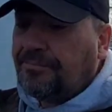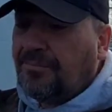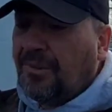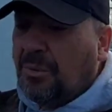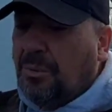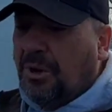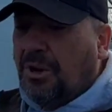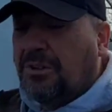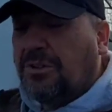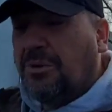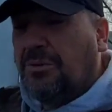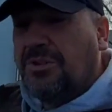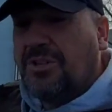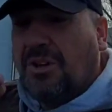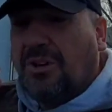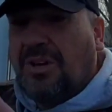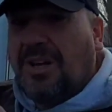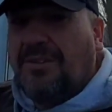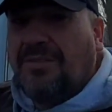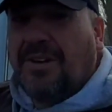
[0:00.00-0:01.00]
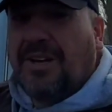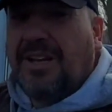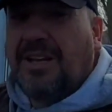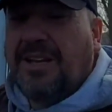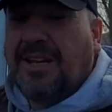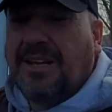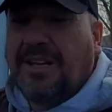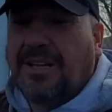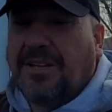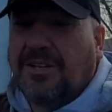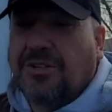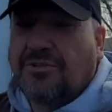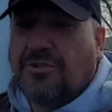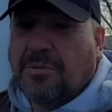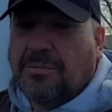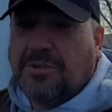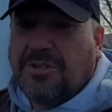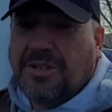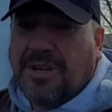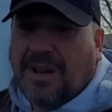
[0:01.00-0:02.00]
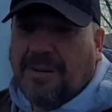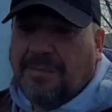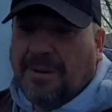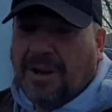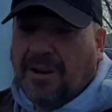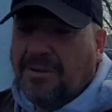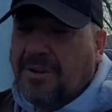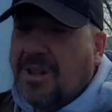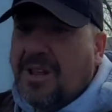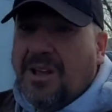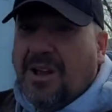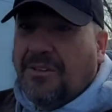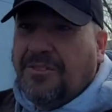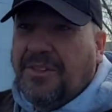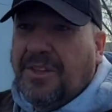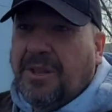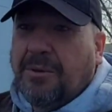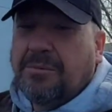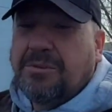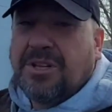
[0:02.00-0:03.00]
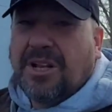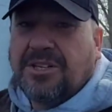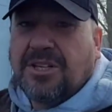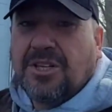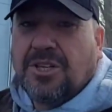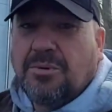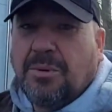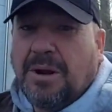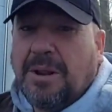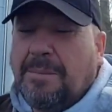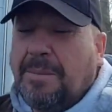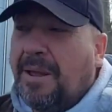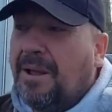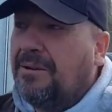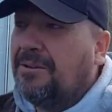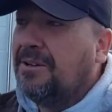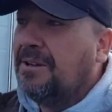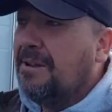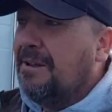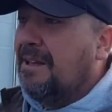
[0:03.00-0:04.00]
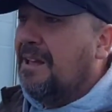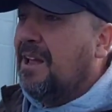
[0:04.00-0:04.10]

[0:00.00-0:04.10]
What I'll do is I'll leave a link in the description down below. I think it was less than £20.